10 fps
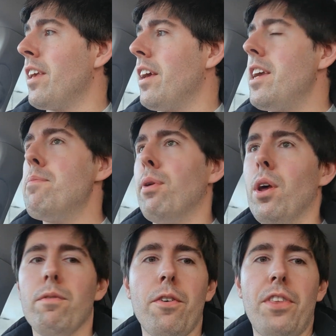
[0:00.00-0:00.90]
He put
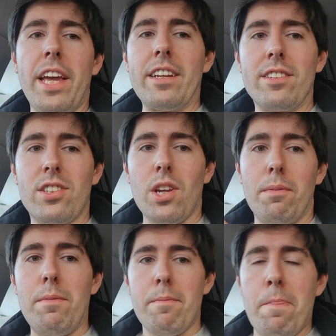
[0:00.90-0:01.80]
up the thing to stop
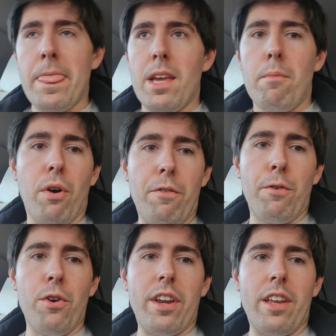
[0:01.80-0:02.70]
me putting
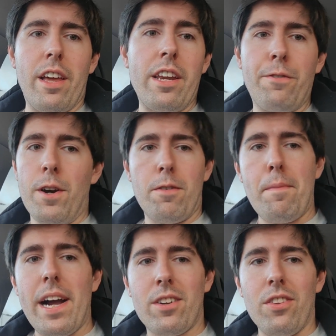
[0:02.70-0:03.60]
food any further
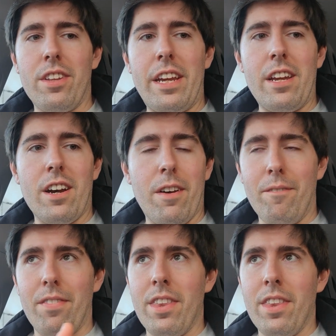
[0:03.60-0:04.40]
back on the